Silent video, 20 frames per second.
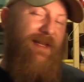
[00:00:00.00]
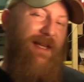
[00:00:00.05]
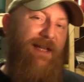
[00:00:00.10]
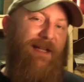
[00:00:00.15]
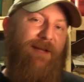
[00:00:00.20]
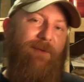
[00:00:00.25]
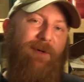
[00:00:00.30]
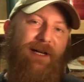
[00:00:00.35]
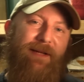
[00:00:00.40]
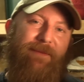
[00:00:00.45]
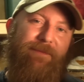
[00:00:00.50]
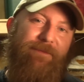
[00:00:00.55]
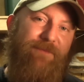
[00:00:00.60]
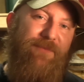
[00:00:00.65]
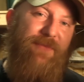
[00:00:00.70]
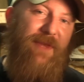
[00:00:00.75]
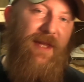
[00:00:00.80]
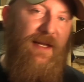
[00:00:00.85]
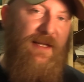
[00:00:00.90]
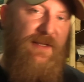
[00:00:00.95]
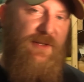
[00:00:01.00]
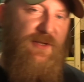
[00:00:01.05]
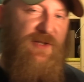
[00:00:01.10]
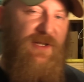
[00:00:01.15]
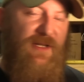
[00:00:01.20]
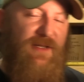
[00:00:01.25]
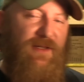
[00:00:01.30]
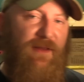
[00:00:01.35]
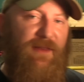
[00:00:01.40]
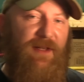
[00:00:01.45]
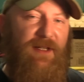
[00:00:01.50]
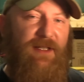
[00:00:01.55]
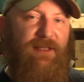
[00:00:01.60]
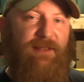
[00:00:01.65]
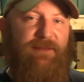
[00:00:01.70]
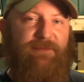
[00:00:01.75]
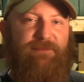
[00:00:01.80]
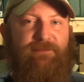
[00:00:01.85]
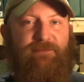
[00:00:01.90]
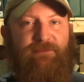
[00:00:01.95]
anyway, it's just a
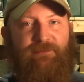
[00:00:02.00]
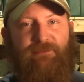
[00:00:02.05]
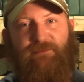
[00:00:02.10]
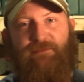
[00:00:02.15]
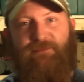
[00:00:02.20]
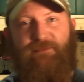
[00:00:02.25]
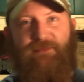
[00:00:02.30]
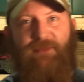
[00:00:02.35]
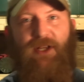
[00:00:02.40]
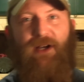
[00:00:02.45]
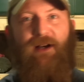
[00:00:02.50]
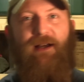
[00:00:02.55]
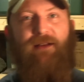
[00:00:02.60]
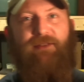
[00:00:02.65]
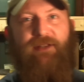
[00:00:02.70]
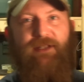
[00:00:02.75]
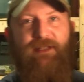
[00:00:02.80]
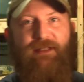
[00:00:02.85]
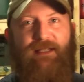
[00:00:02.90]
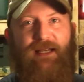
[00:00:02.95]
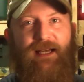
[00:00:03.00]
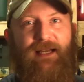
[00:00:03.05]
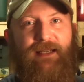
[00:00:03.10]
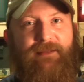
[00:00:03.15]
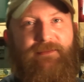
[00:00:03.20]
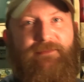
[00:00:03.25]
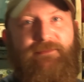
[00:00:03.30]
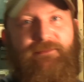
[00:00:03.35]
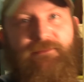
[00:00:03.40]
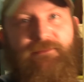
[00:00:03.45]
thought. Y'all have a good day.